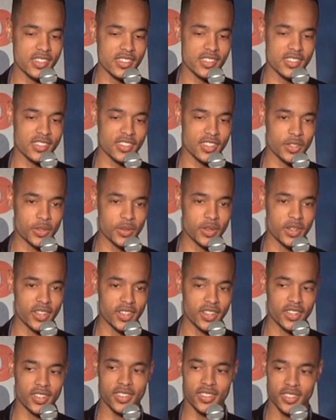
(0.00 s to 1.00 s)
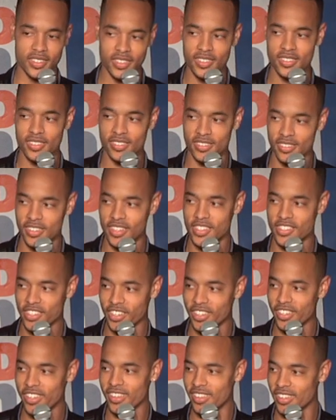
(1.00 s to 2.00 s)
So it's a
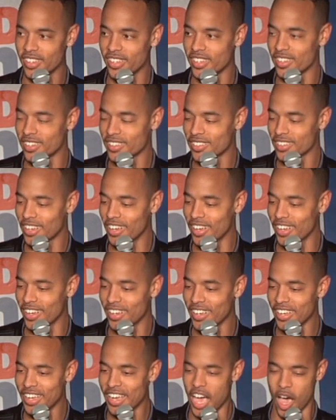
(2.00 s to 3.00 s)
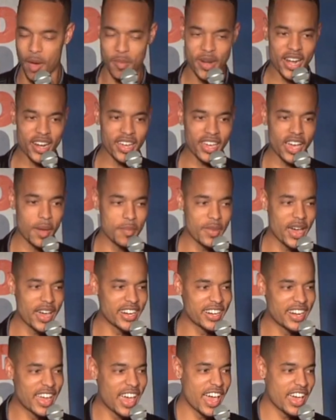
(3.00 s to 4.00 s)
good thing. I'm not
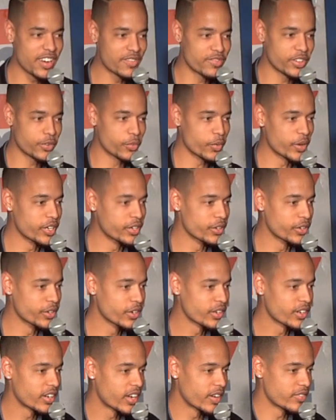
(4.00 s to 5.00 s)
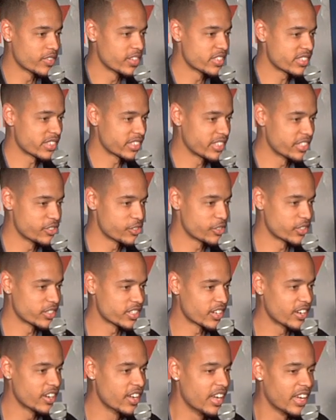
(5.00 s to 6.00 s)
an avid reader, obviously, as you can
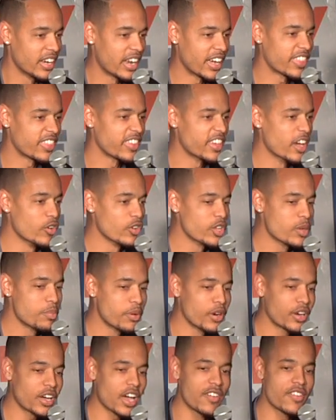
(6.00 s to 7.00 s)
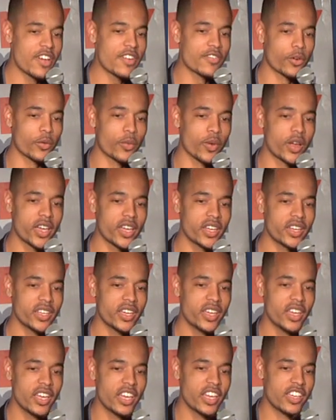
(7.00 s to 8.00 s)
tell. Like, the only book I've ever
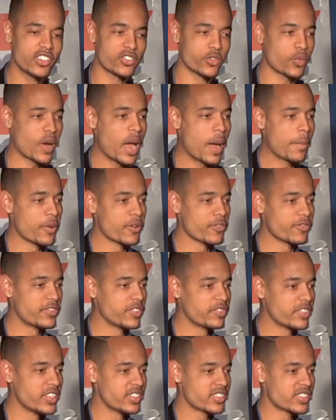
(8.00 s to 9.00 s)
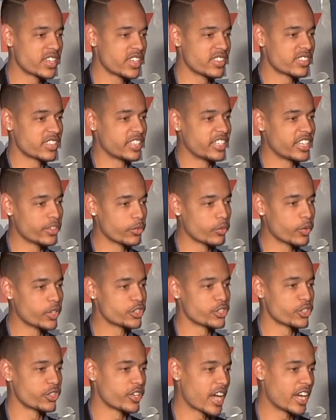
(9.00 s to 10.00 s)
read is rapper 50 Cent's Get
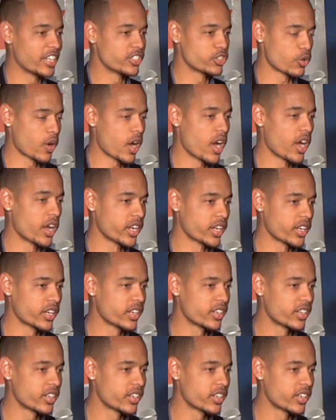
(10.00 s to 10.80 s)
Rich or Die Trying.